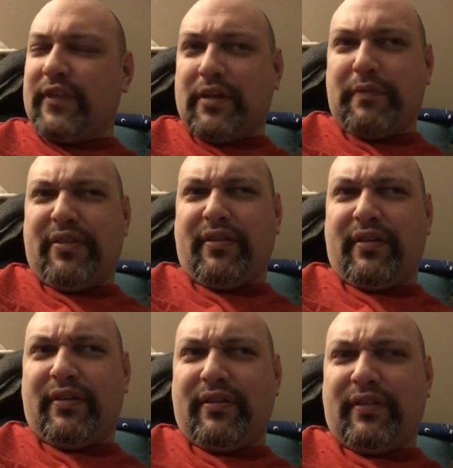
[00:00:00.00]
Kaminsk.
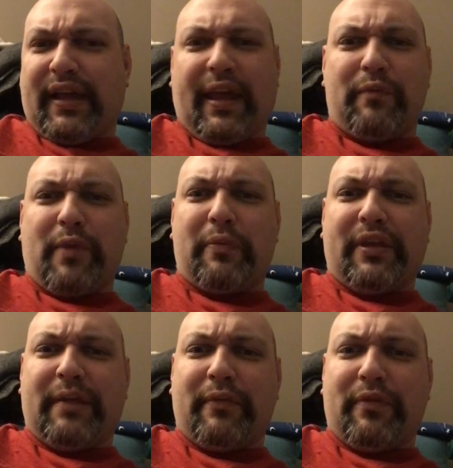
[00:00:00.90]
I can't remember the
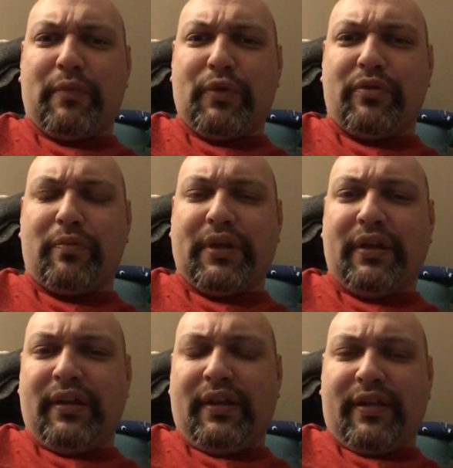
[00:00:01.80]
name of the boots, but
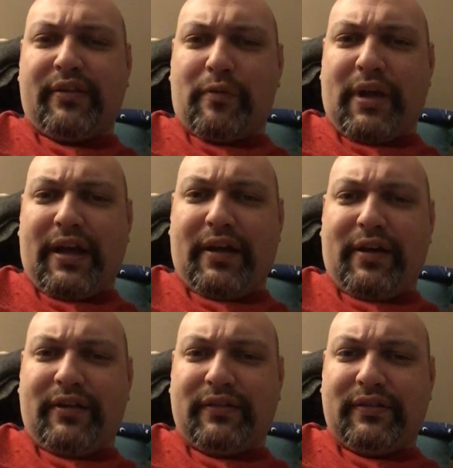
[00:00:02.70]
some
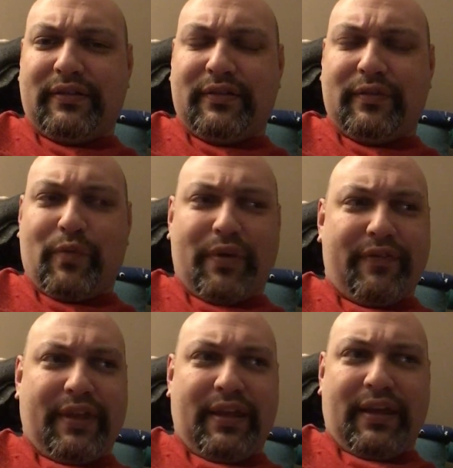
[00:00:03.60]
uh, one of
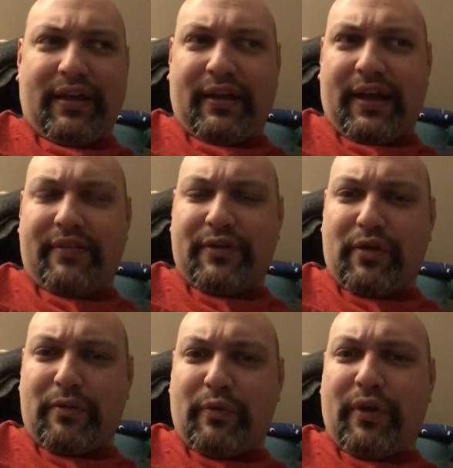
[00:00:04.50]
the uh, guys in
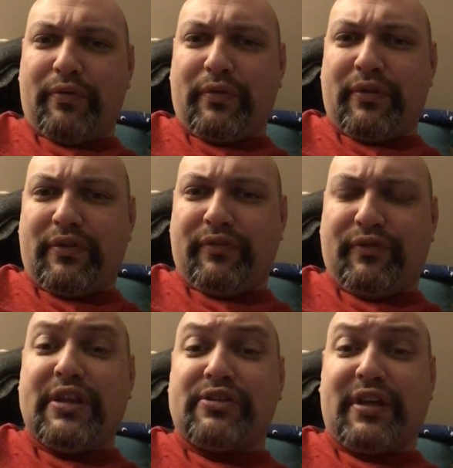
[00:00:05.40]
Norman Wells was
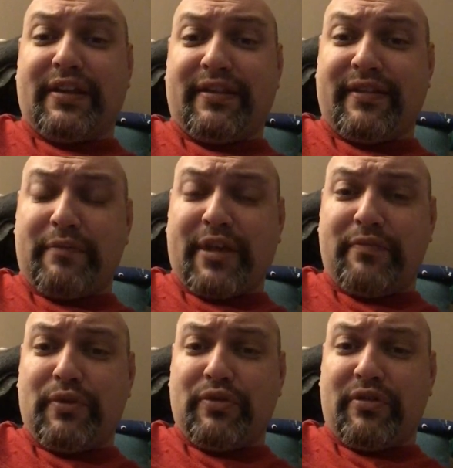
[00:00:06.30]
finished and he had the same size
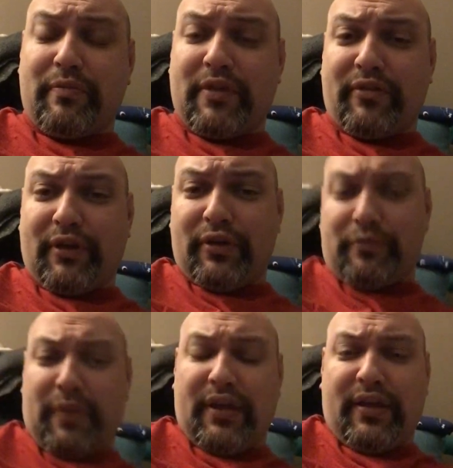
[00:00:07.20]
boots as me, so he
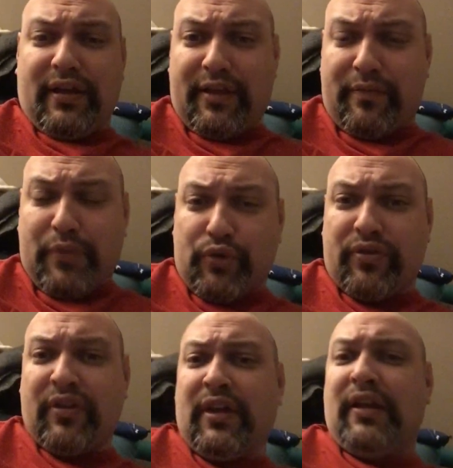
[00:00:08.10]
loaned me his
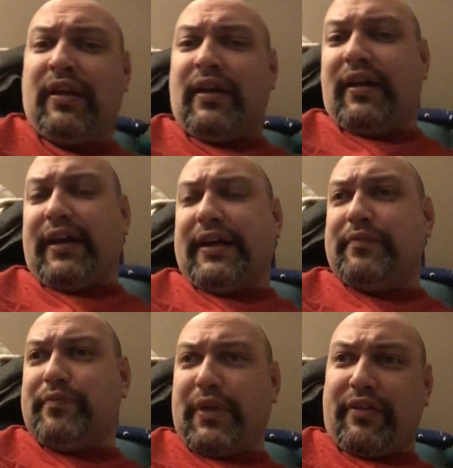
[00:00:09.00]
boots
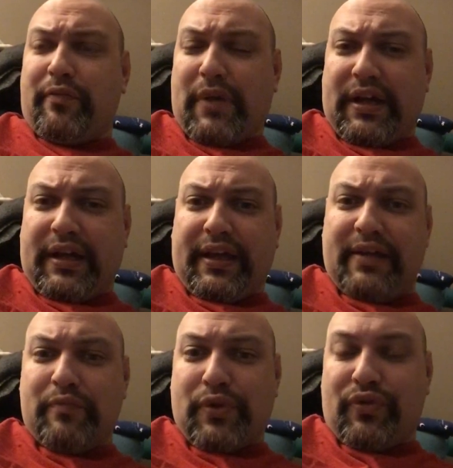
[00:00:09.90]
um, because my
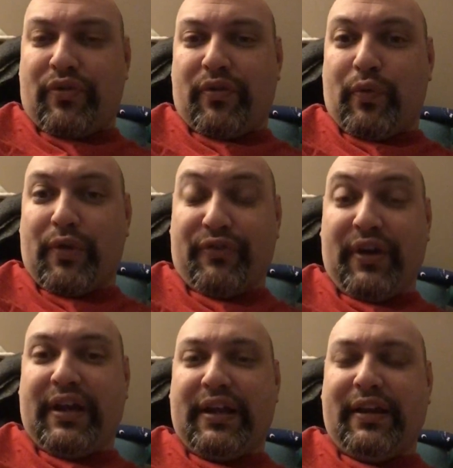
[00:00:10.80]
boots were
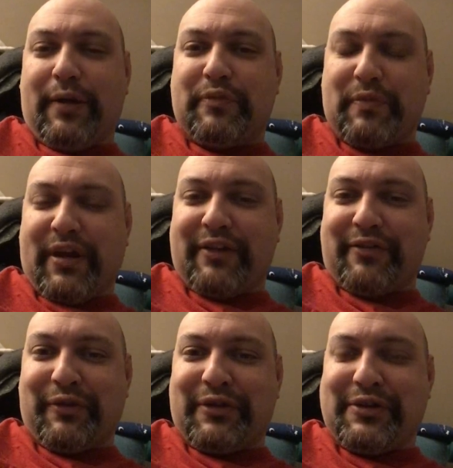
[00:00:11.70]
fine up to minus
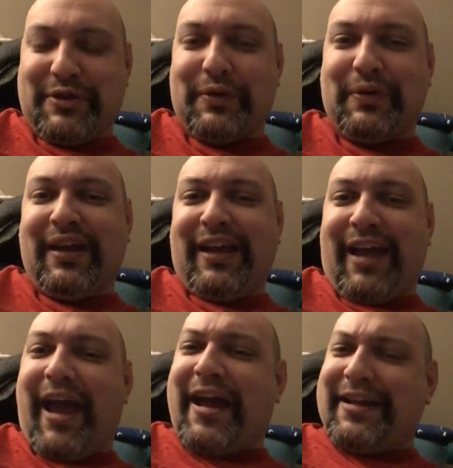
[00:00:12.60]
32,
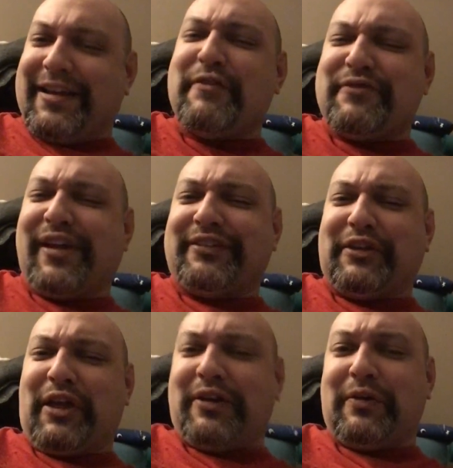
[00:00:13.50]
and it felt a
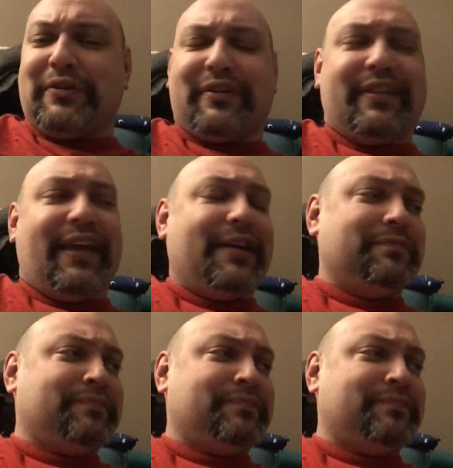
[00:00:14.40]
lot colder than that.